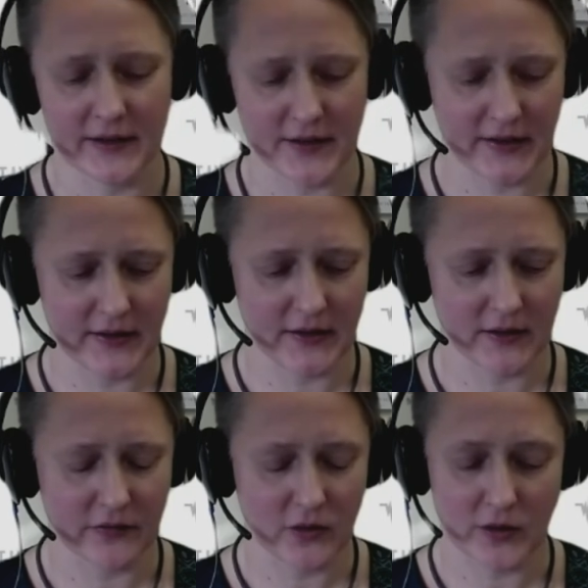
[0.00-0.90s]
then
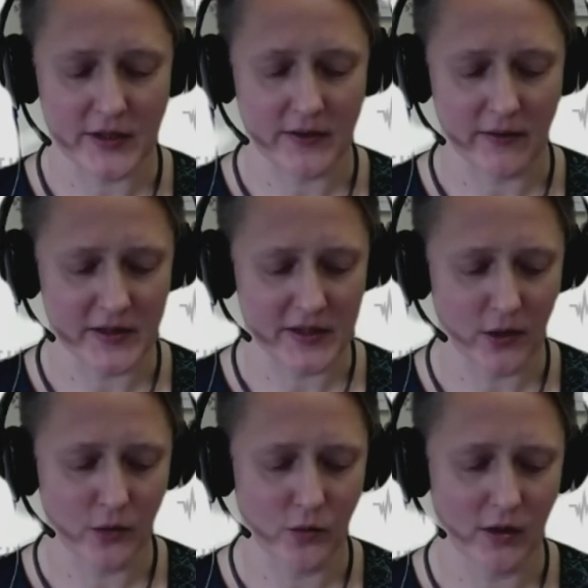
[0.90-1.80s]
of course there is
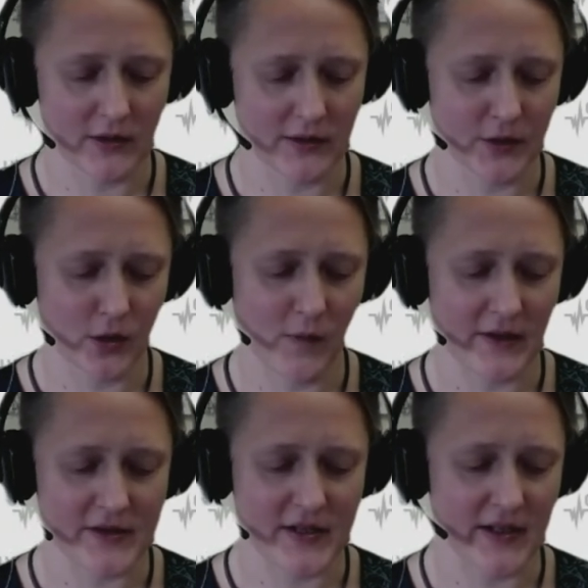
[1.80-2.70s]
no
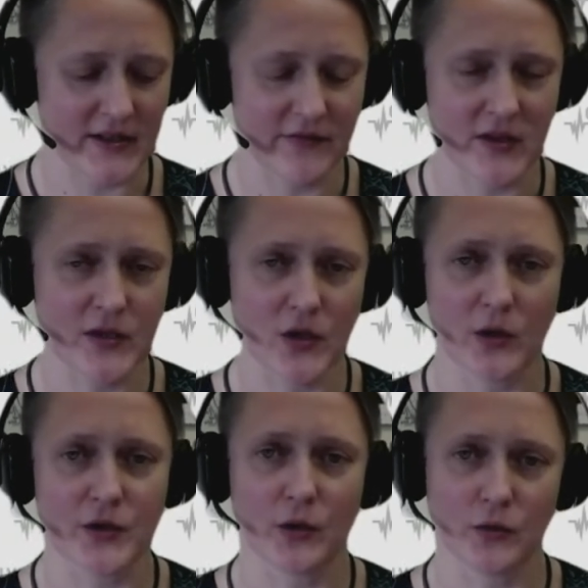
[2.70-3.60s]
one size fits all
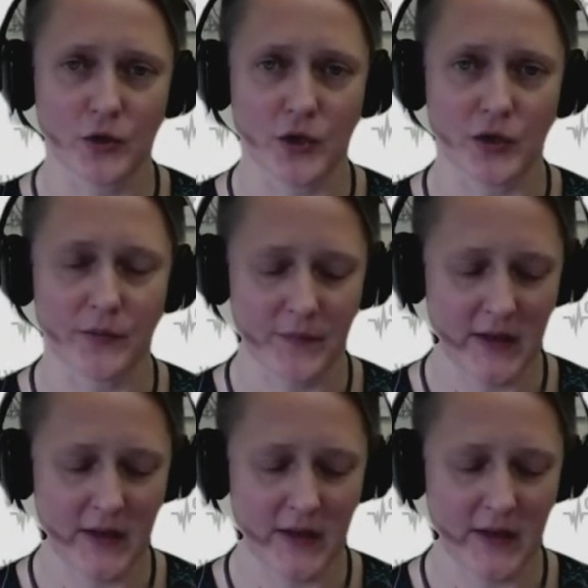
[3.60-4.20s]
solution,